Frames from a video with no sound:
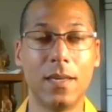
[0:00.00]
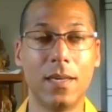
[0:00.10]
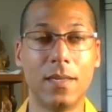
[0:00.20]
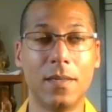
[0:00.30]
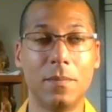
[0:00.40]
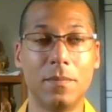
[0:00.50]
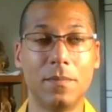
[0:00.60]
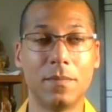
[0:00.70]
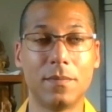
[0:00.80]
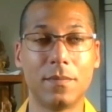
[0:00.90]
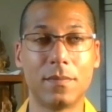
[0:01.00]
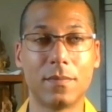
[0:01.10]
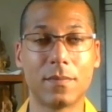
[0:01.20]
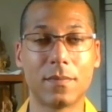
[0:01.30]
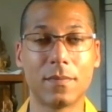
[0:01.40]
Um,
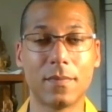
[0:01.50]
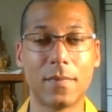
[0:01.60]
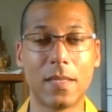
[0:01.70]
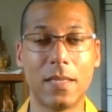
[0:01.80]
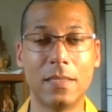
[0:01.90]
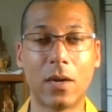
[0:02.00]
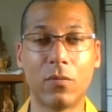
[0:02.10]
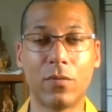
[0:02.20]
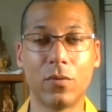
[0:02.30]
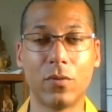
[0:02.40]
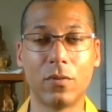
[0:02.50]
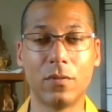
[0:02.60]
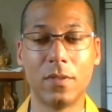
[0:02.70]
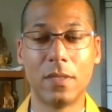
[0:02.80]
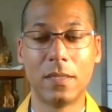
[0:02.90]
it's helpful
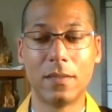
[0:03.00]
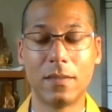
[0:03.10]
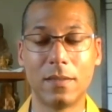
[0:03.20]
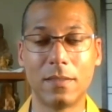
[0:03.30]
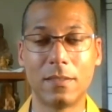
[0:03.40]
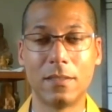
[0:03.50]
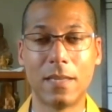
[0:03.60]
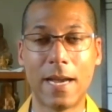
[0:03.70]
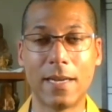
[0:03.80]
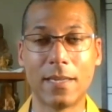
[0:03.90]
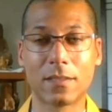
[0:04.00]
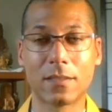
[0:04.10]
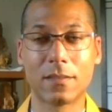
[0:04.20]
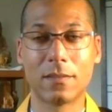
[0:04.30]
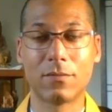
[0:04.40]
to ask
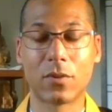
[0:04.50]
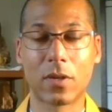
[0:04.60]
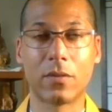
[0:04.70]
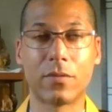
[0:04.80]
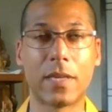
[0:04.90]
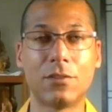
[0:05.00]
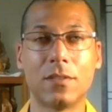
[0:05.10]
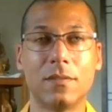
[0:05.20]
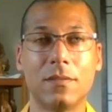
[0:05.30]
for clarification.